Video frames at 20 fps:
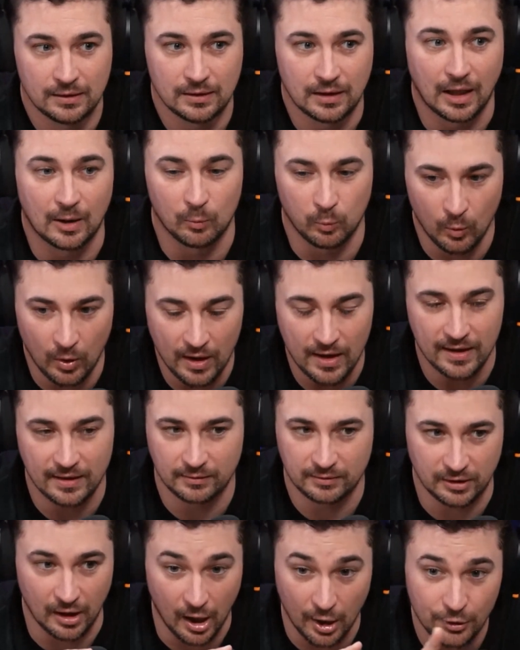I want
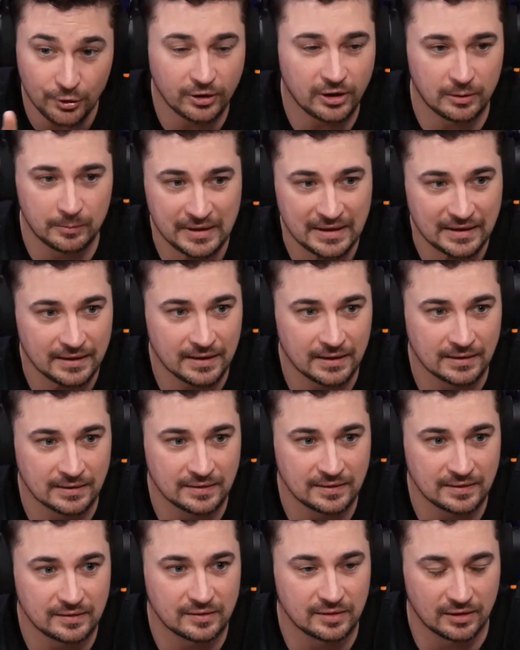other
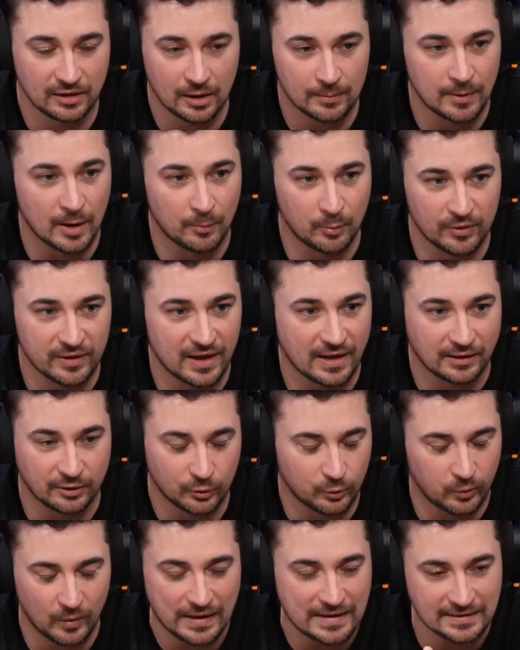comedians to come up with like
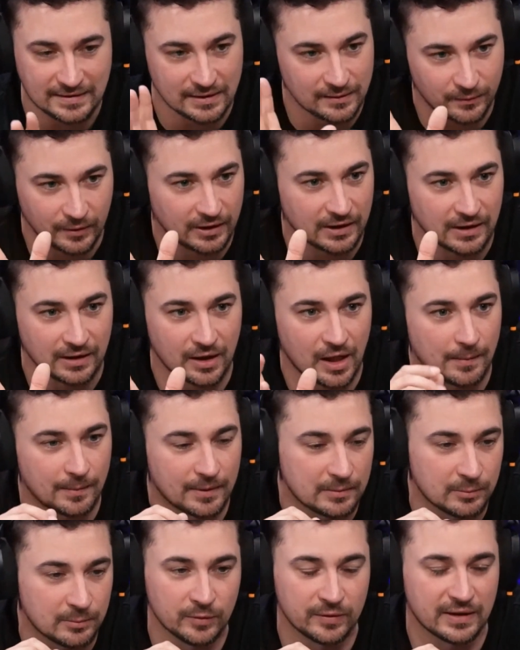crazy freaking comedy
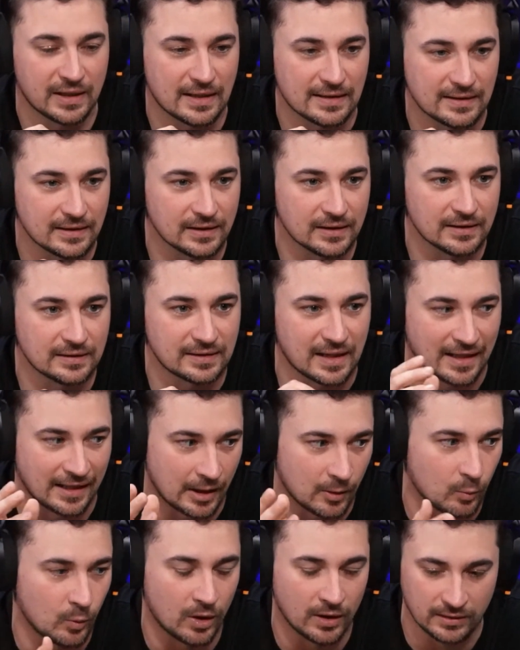movie ideas. And I
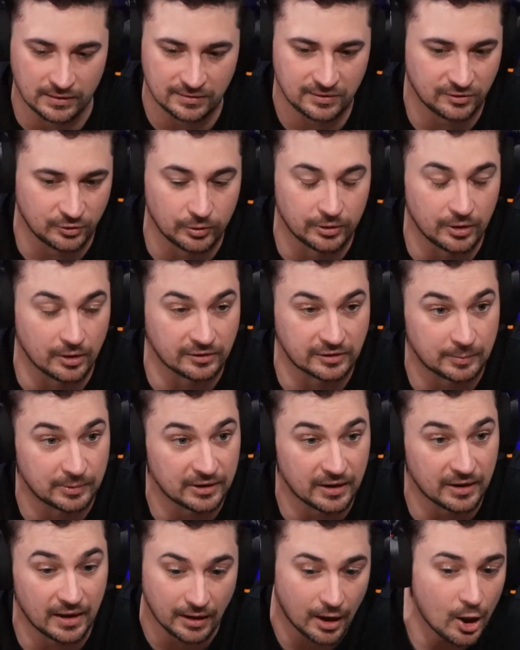want studios to be
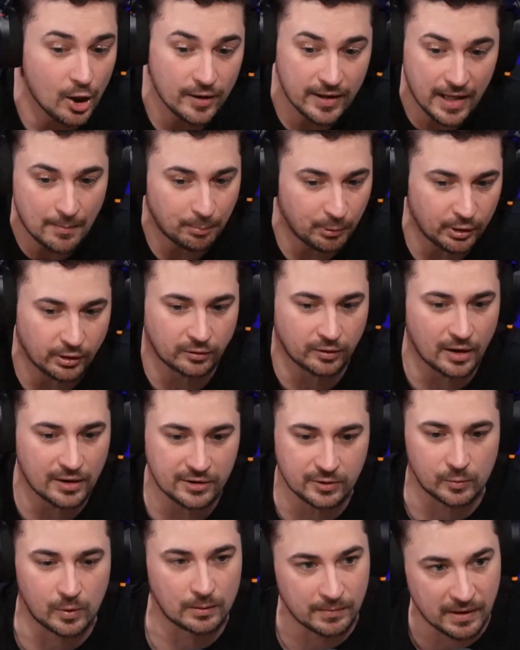like, oh, that Bert Kreischer
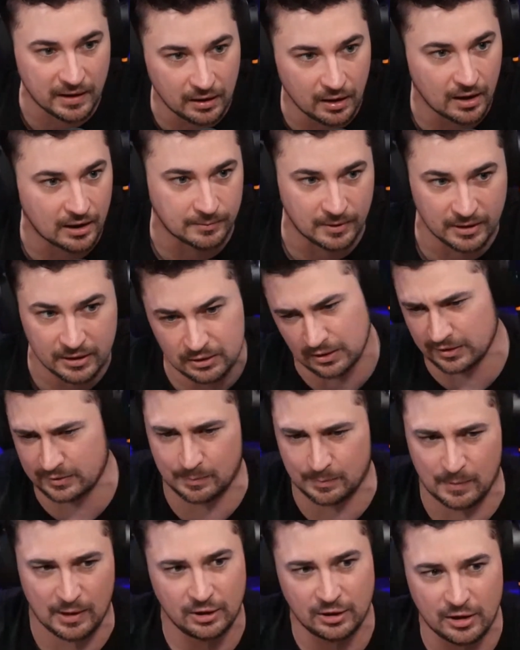one made a lot of money. Let's
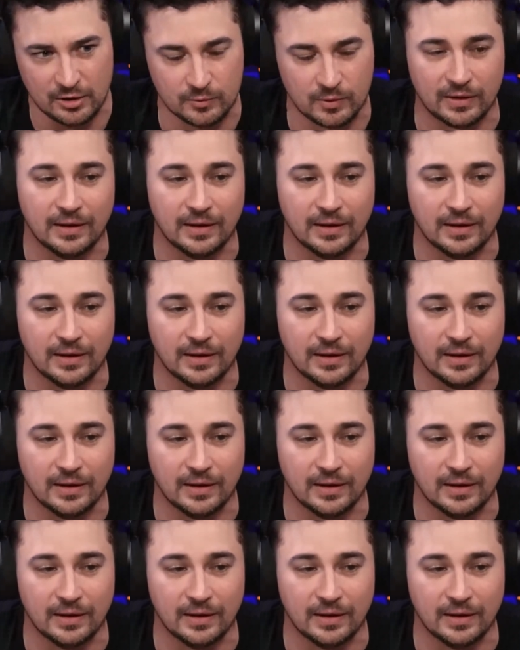make another one.